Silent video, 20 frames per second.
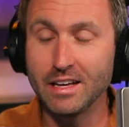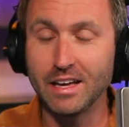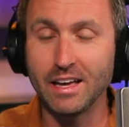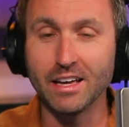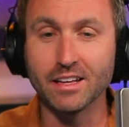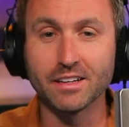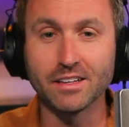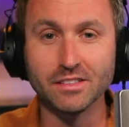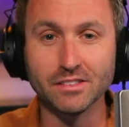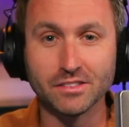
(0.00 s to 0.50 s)

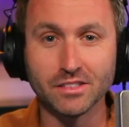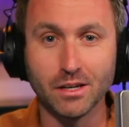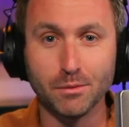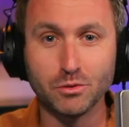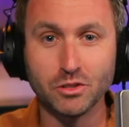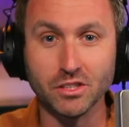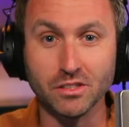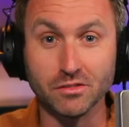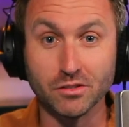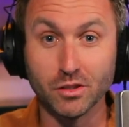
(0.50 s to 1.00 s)
and
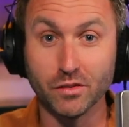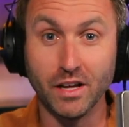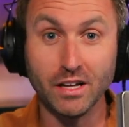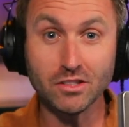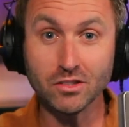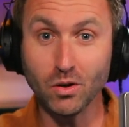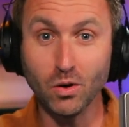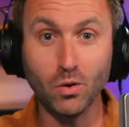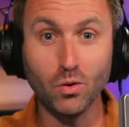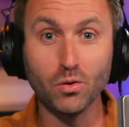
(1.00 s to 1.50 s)
consumption. So
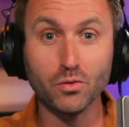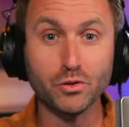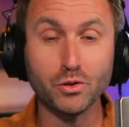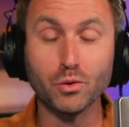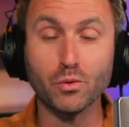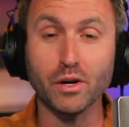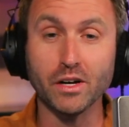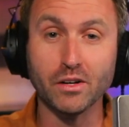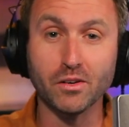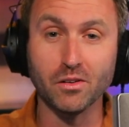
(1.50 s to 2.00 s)
that's a whole
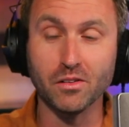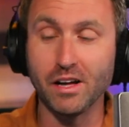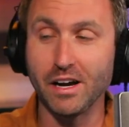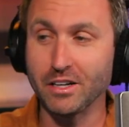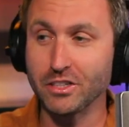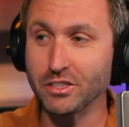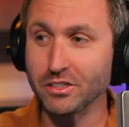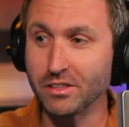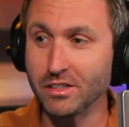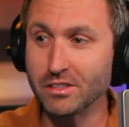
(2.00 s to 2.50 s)
new wrinkle,
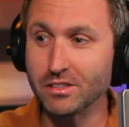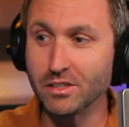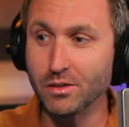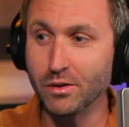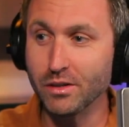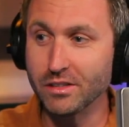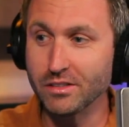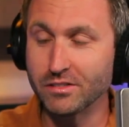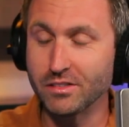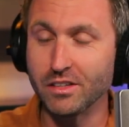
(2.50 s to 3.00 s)
actually,
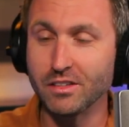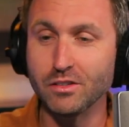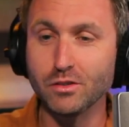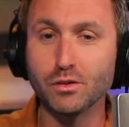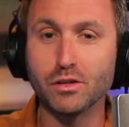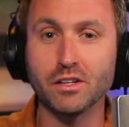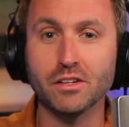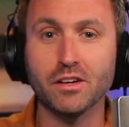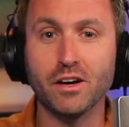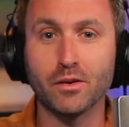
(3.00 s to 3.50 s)
to it, is that
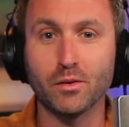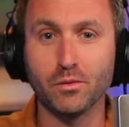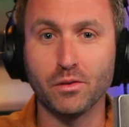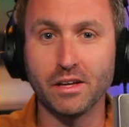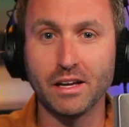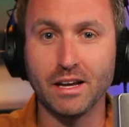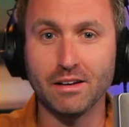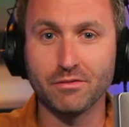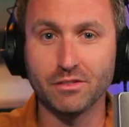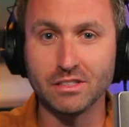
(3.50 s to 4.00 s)
you can not
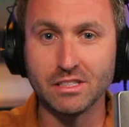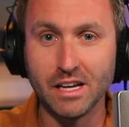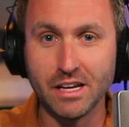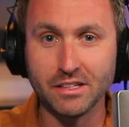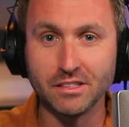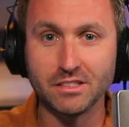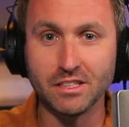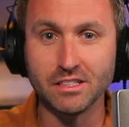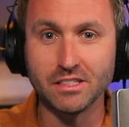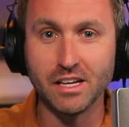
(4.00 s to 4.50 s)
only have the
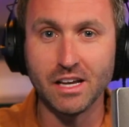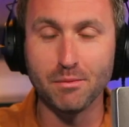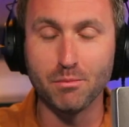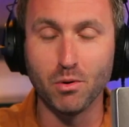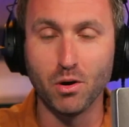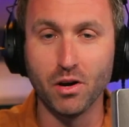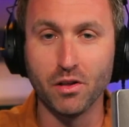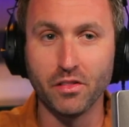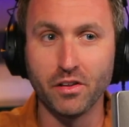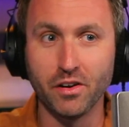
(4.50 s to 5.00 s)
Tastee Tape
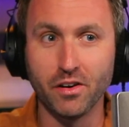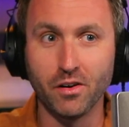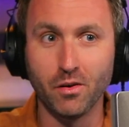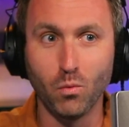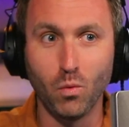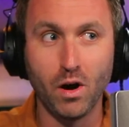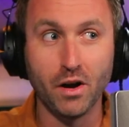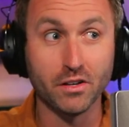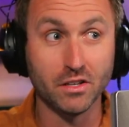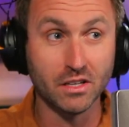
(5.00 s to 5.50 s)
on there
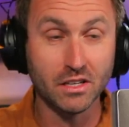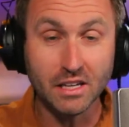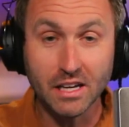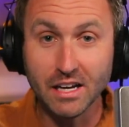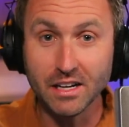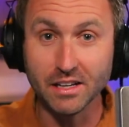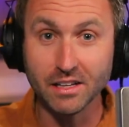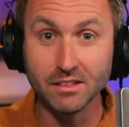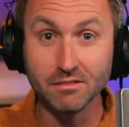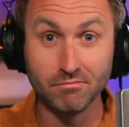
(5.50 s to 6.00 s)
while you
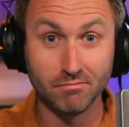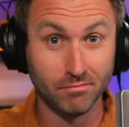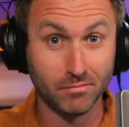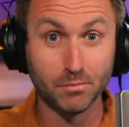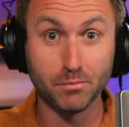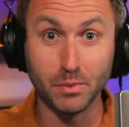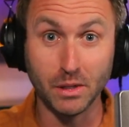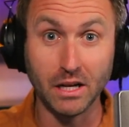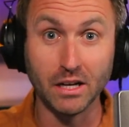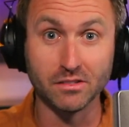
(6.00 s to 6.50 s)
eat it,
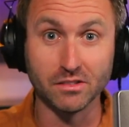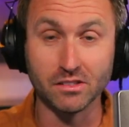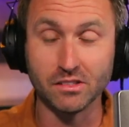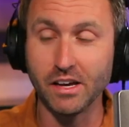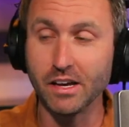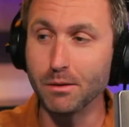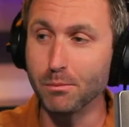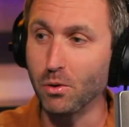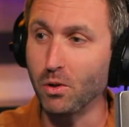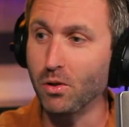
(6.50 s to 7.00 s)
because it's
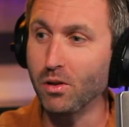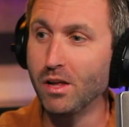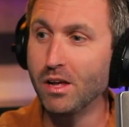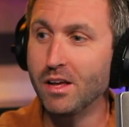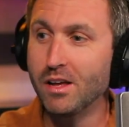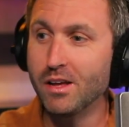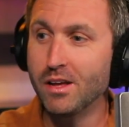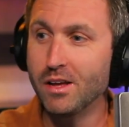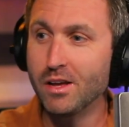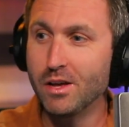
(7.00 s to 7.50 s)
edible,
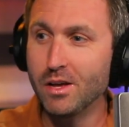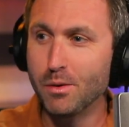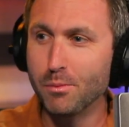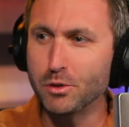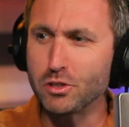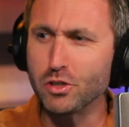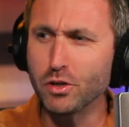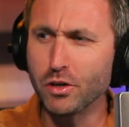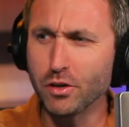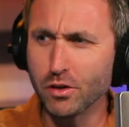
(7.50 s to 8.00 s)

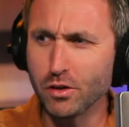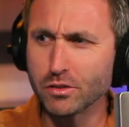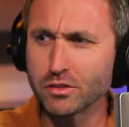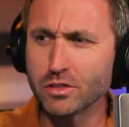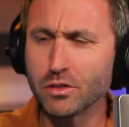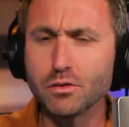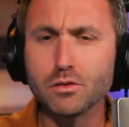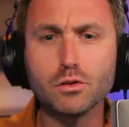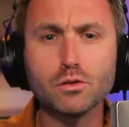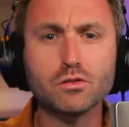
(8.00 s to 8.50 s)
but you could
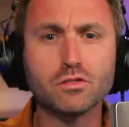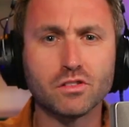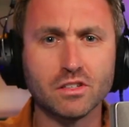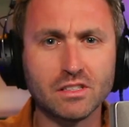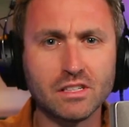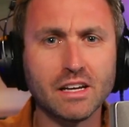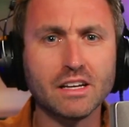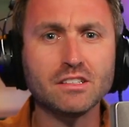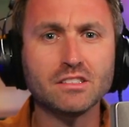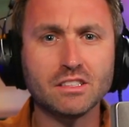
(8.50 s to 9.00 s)
also use the
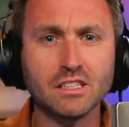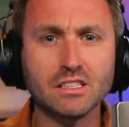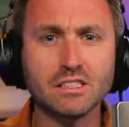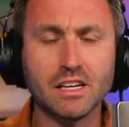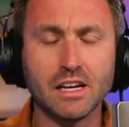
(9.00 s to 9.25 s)
Tastee